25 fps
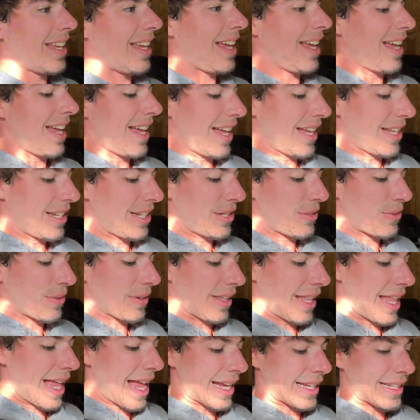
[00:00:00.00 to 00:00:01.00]
uh, just
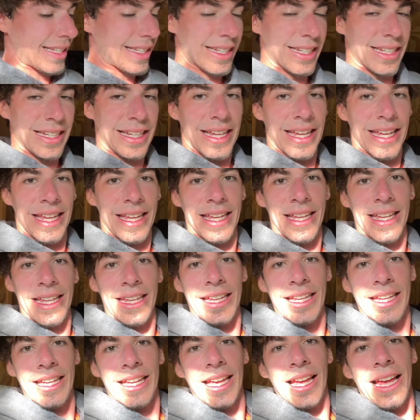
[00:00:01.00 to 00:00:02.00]
relaxing
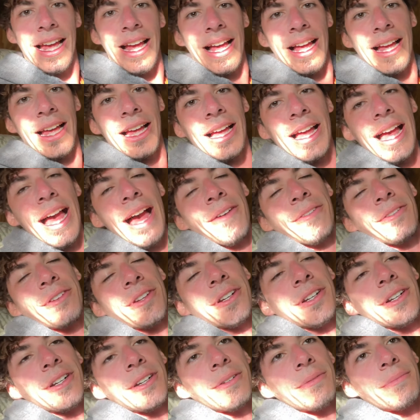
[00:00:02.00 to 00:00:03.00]
uh,
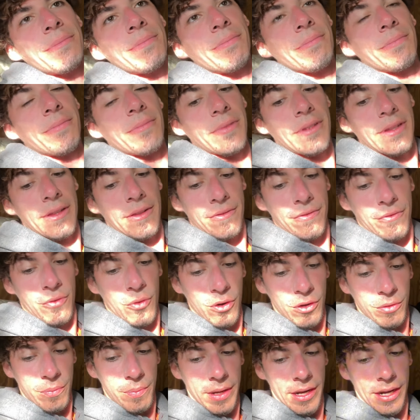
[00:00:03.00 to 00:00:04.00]
after
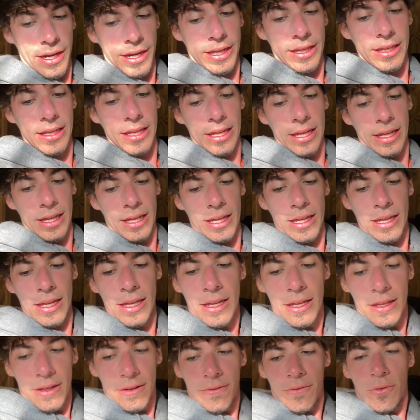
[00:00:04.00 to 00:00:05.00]
fourth period,
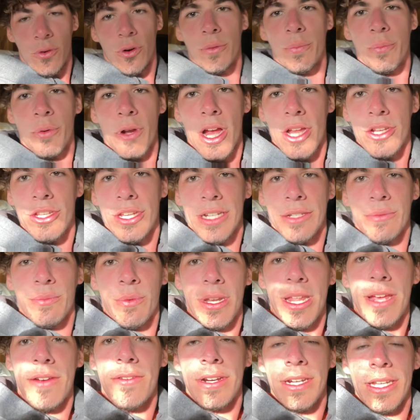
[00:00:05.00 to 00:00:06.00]
fourth project,
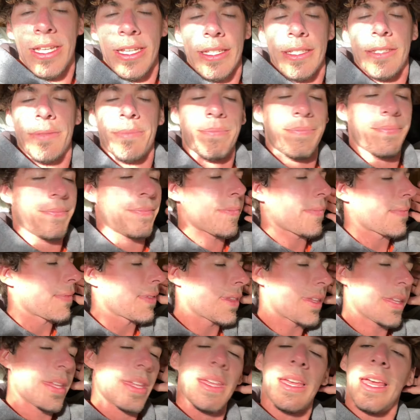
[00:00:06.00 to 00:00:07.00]
whatever it is.
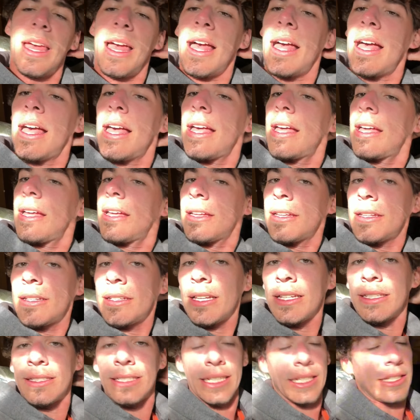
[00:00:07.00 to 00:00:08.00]
Uh,
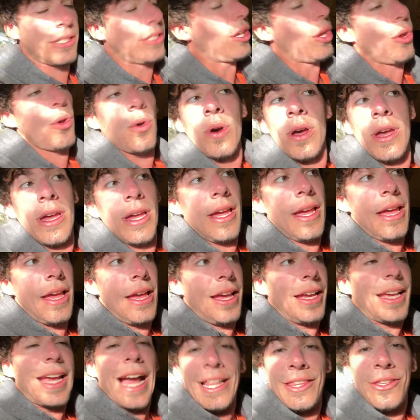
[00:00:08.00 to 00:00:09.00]
let's see. So
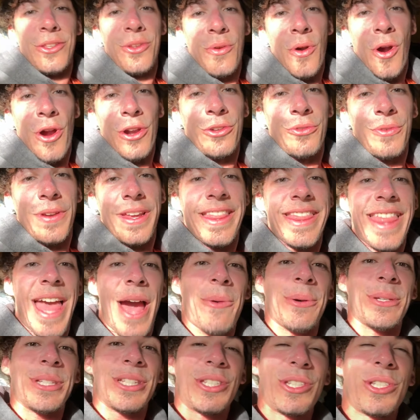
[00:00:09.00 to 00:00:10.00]
got to do archery. That
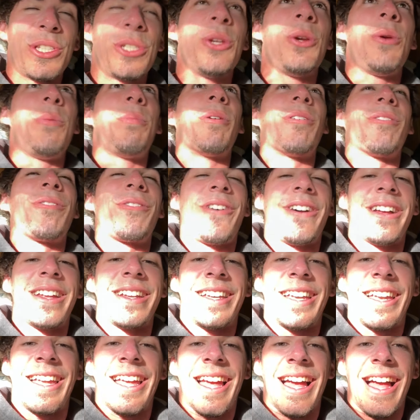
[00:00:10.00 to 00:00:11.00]
was super
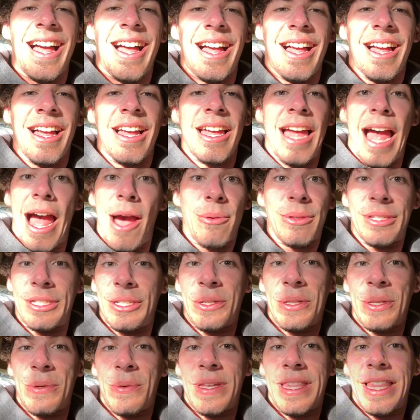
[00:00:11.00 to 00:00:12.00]
fun. Uh, I was the
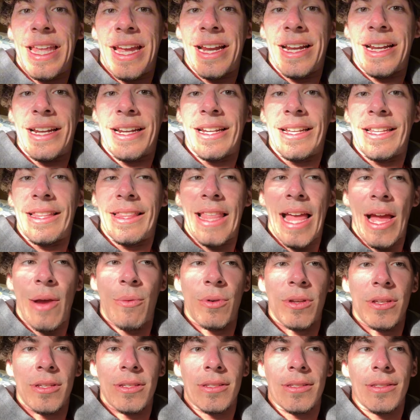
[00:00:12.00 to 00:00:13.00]
only one there that
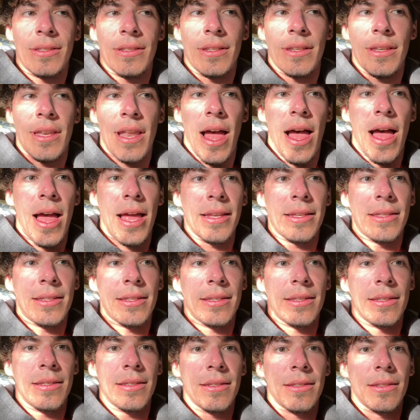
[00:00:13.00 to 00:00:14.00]
was not
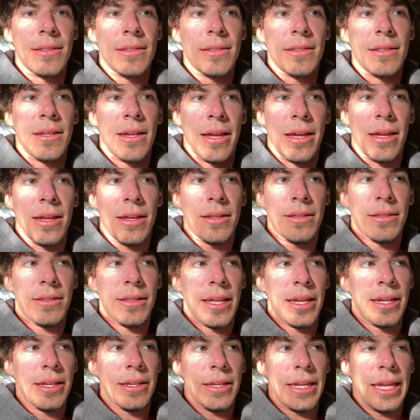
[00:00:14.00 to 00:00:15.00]
uh,
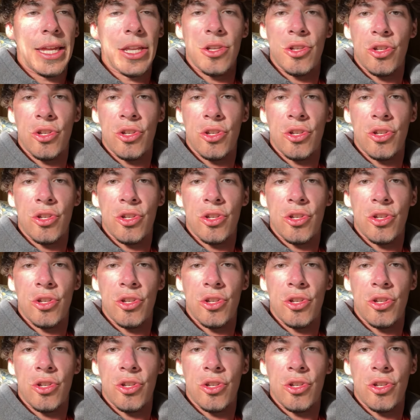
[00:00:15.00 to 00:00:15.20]
like in